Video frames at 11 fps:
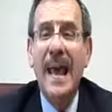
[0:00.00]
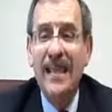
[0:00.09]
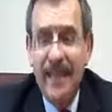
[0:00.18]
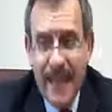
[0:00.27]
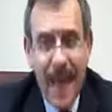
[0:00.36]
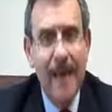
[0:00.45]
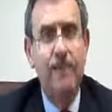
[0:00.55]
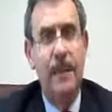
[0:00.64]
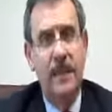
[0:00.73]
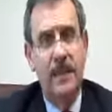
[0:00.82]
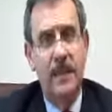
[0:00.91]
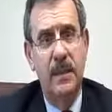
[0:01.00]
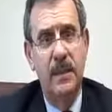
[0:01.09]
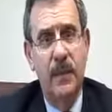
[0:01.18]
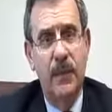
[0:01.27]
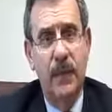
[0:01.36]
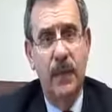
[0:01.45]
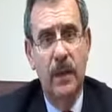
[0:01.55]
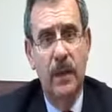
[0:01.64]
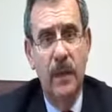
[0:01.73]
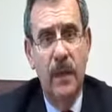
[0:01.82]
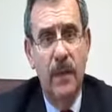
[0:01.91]
And that makes it
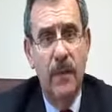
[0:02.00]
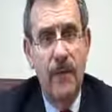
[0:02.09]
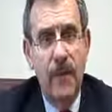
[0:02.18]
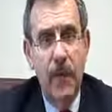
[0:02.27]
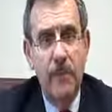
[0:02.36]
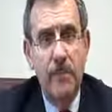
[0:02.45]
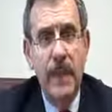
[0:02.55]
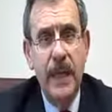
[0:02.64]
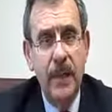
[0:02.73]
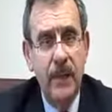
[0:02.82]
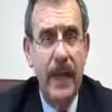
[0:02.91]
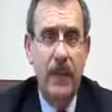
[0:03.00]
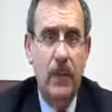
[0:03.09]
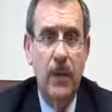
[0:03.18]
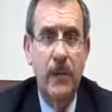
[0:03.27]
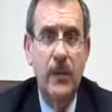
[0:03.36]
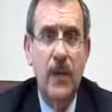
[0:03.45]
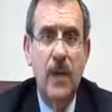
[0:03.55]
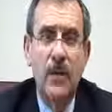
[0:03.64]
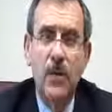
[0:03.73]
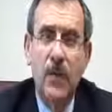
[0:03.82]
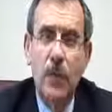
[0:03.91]
difficult for many veterans
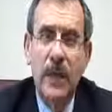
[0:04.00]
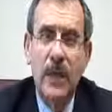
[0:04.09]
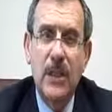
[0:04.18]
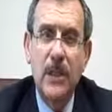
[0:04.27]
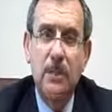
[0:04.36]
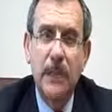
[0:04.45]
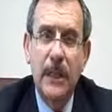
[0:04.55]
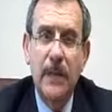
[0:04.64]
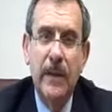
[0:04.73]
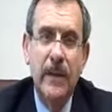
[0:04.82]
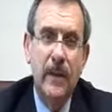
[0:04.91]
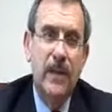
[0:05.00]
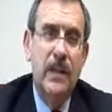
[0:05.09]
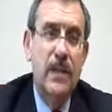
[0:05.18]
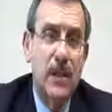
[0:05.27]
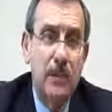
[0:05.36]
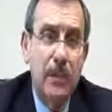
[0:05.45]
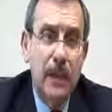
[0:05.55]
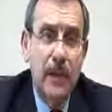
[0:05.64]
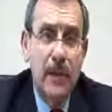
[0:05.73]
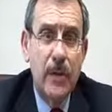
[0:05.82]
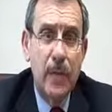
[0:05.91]
to experience the
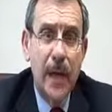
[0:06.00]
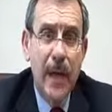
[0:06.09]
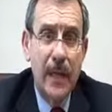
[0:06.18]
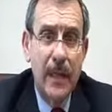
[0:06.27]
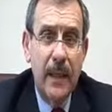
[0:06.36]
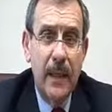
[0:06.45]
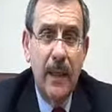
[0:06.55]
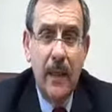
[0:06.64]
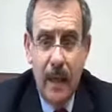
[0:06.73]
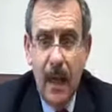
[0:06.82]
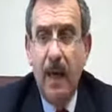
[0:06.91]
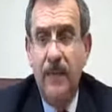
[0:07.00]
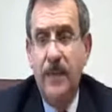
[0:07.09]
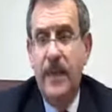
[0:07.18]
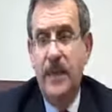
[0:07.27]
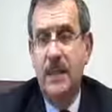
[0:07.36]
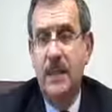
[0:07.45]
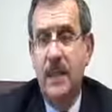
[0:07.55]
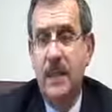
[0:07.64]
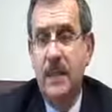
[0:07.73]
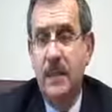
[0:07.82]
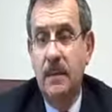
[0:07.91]
spirituality of this
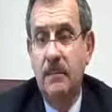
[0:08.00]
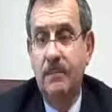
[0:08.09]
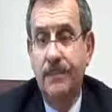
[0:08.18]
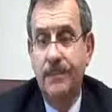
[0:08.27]
season.